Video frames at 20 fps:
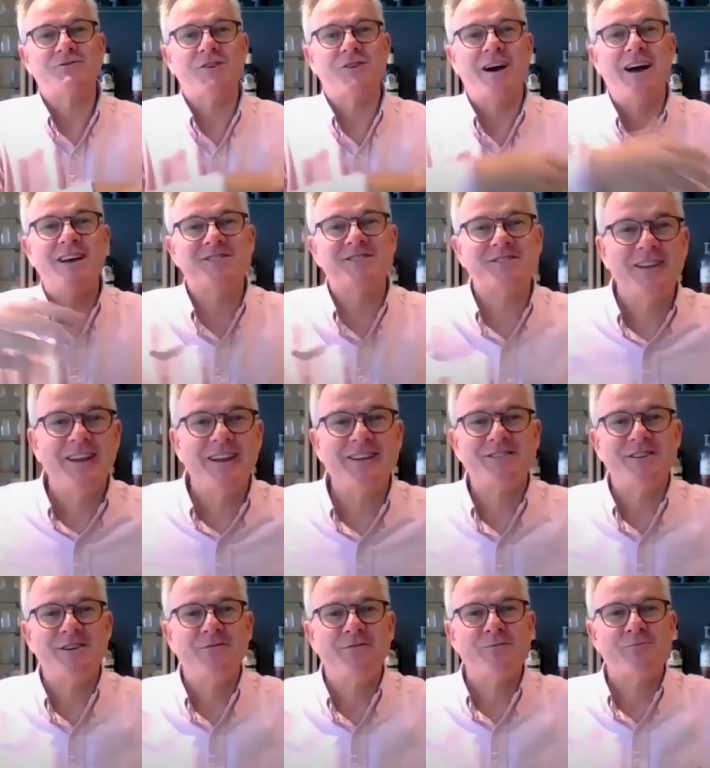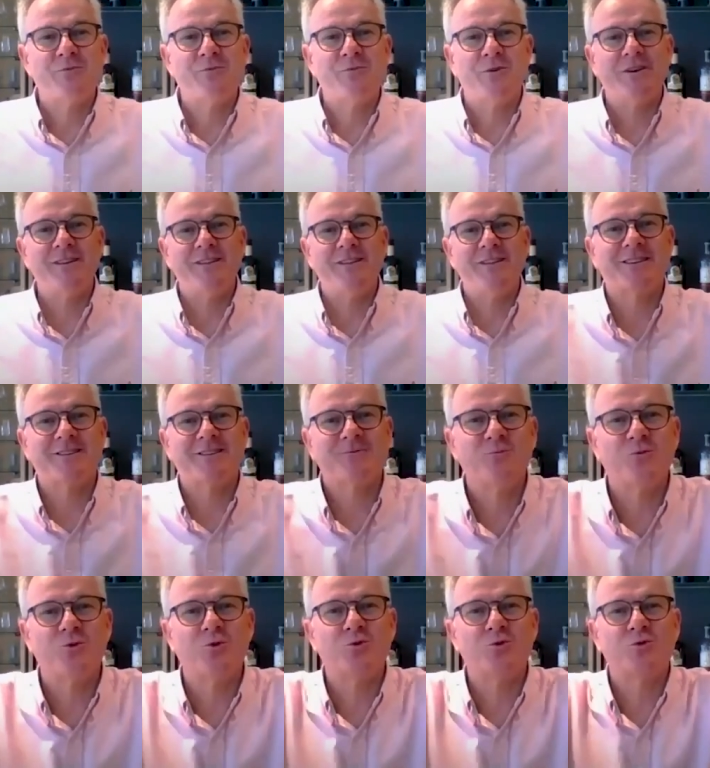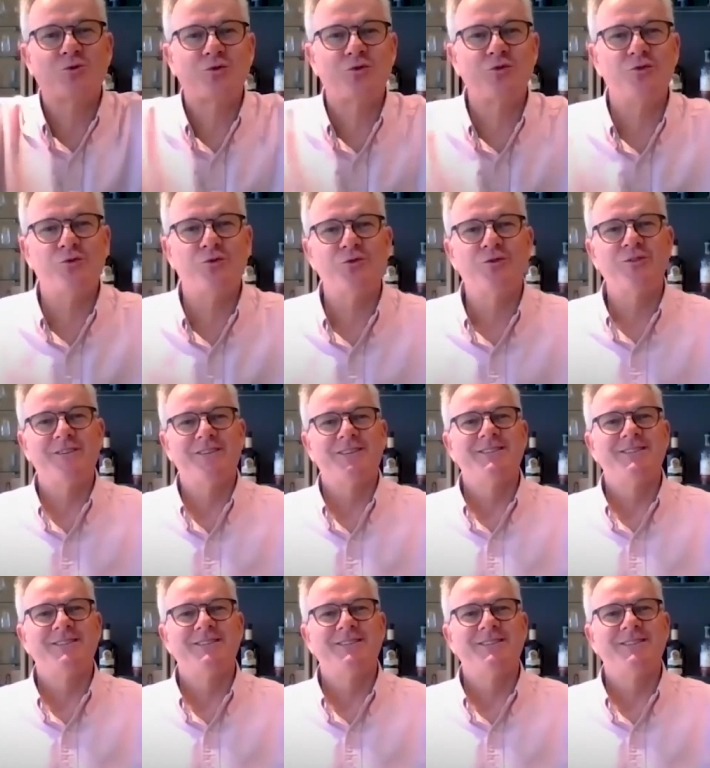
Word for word: isolate everybody that walked through,